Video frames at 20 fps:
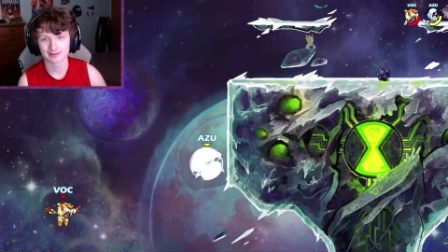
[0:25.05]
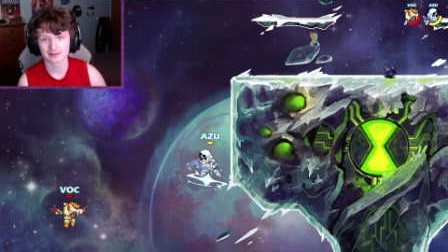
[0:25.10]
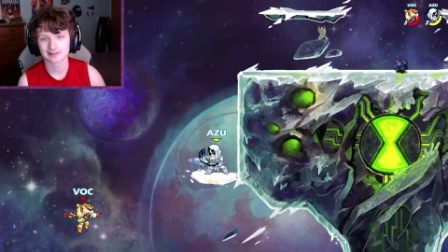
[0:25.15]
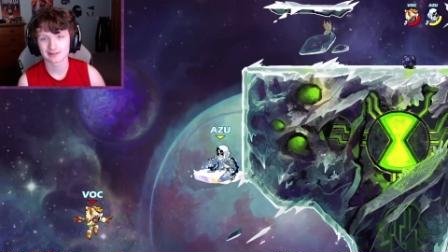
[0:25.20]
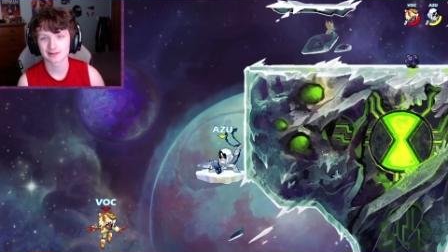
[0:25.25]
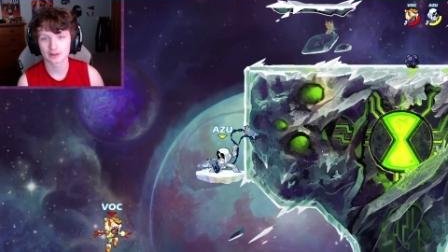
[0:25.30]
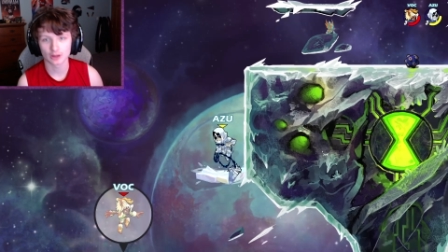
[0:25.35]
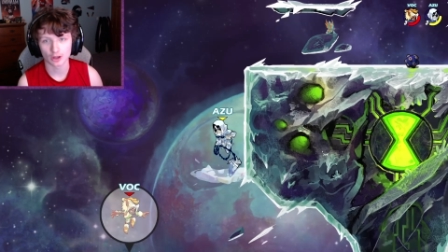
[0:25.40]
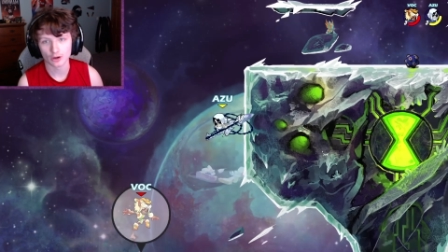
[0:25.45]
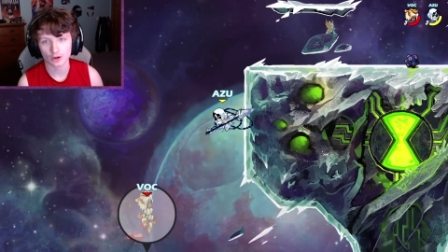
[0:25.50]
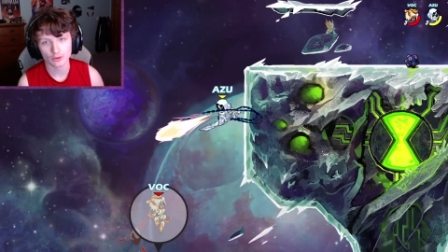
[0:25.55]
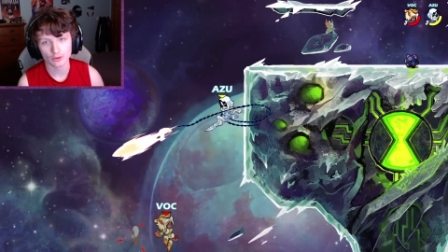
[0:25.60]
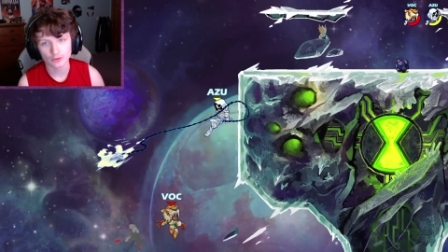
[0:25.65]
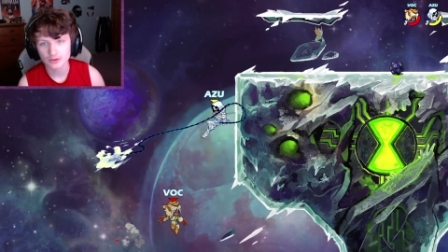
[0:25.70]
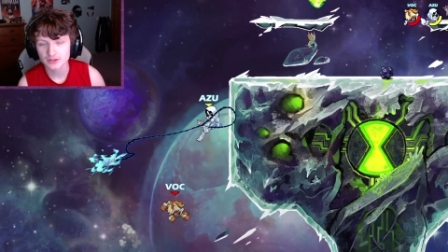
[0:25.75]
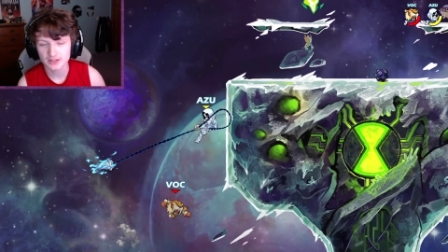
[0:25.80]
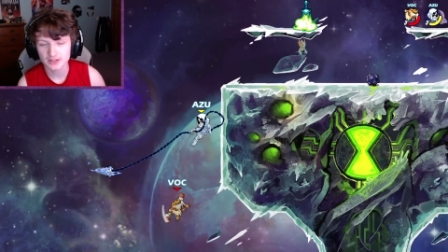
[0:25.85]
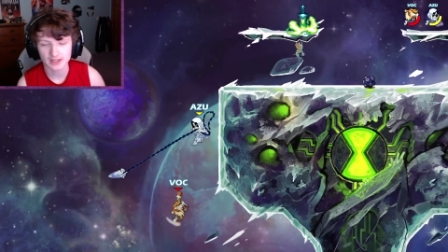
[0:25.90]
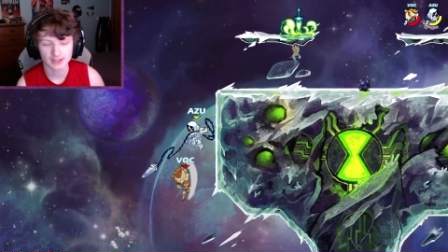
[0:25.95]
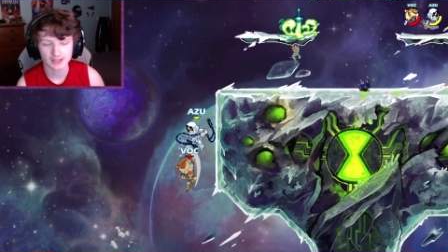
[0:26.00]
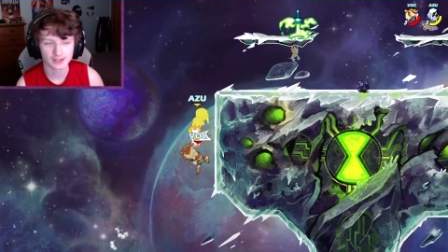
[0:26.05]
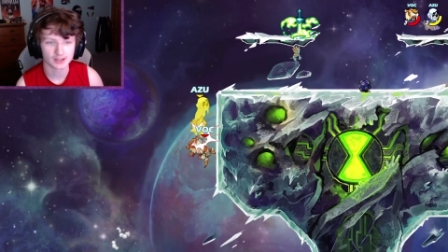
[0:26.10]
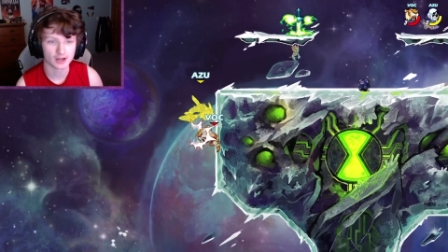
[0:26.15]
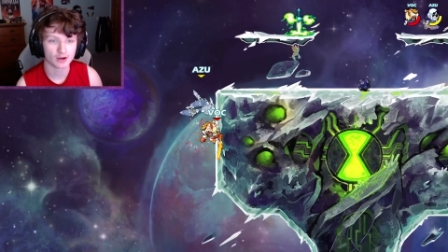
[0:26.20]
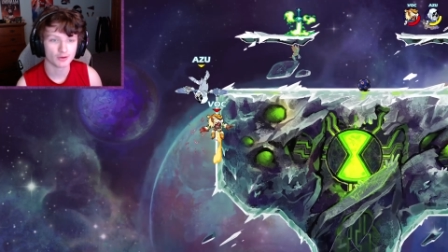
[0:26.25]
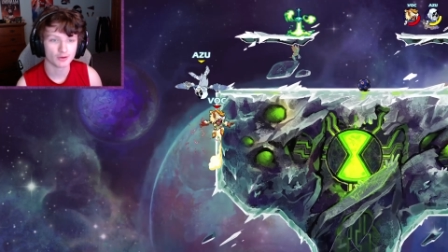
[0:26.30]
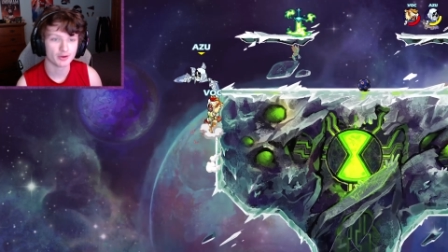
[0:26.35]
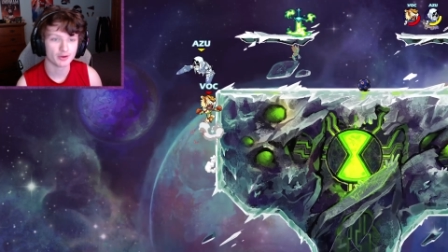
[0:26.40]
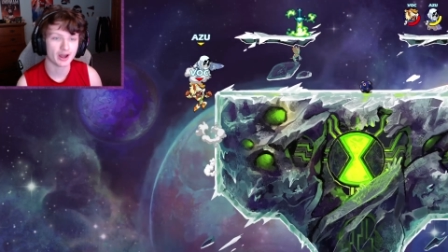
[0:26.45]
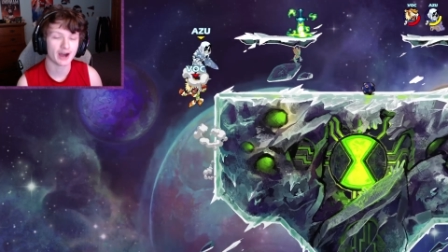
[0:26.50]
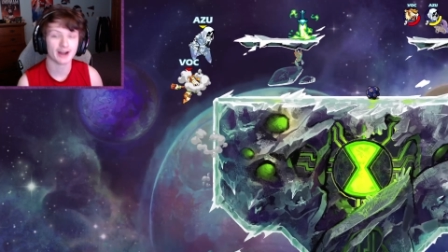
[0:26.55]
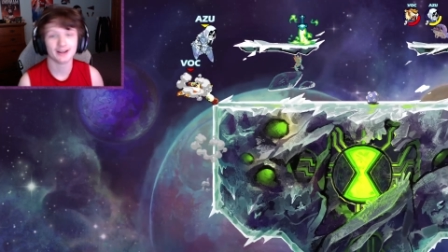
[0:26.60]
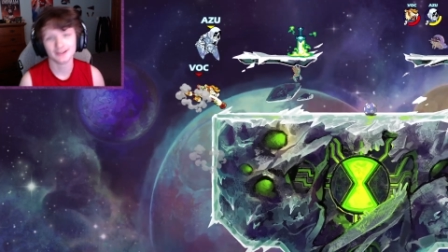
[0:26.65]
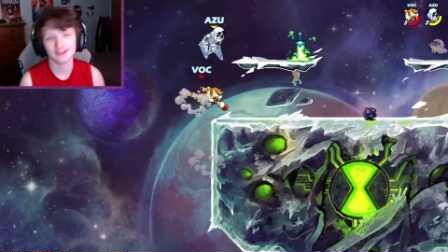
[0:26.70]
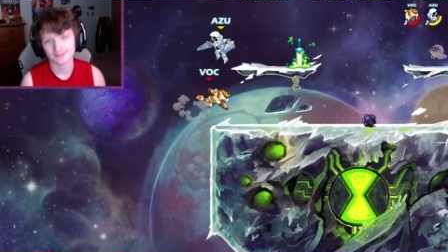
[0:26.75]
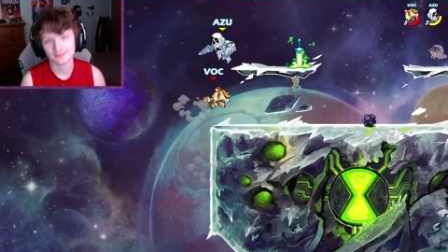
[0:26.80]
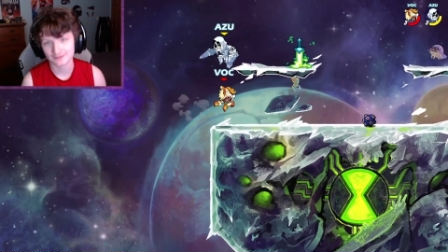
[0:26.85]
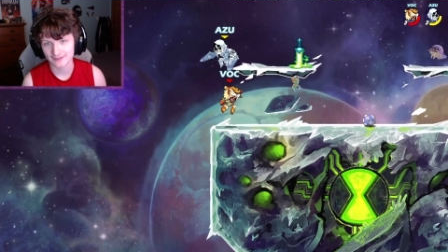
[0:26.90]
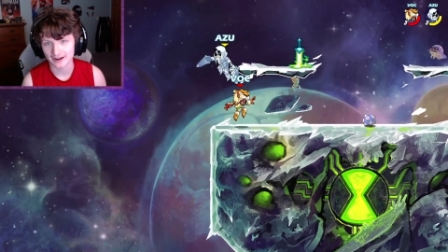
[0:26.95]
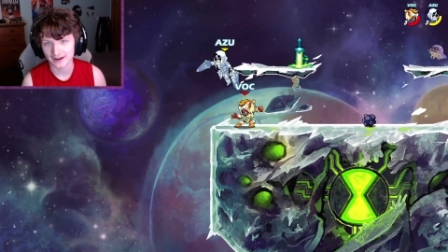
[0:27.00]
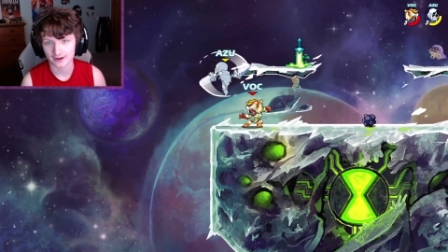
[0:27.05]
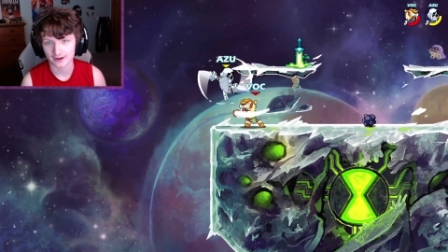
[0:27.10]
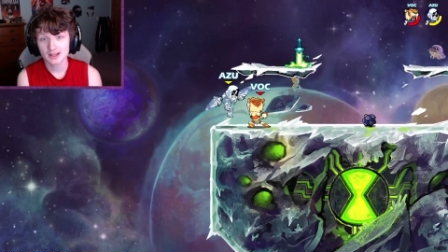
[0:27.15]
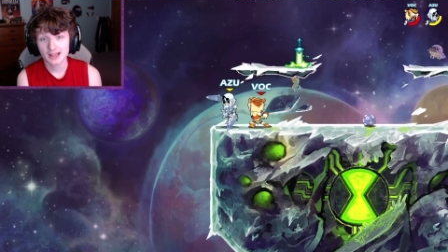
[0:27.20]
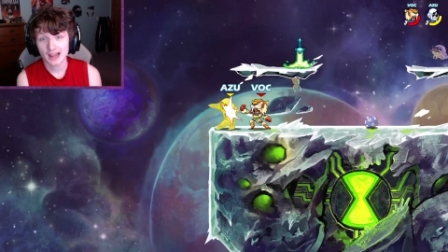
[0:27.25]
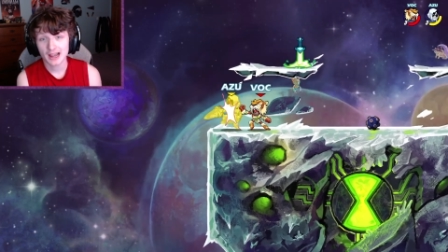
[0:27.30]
close and, you know, not unfair.